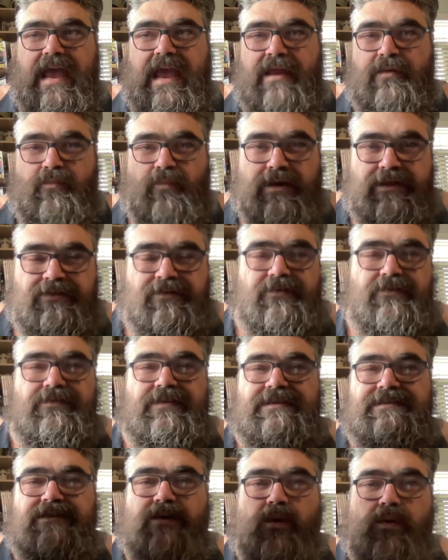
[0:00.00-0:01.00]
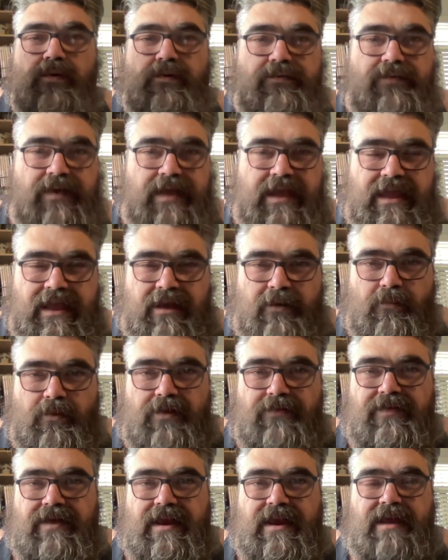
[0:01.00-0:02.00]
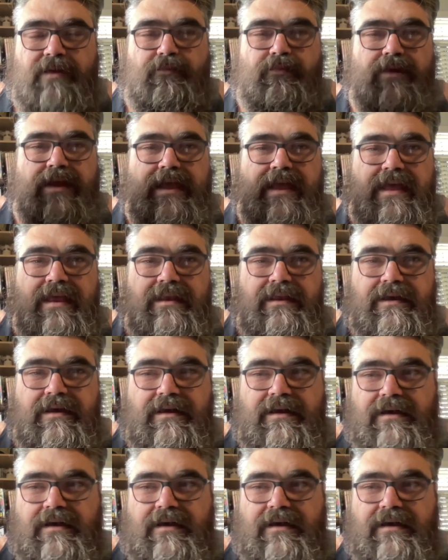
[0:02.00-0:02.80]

and went through this whole thing where then I read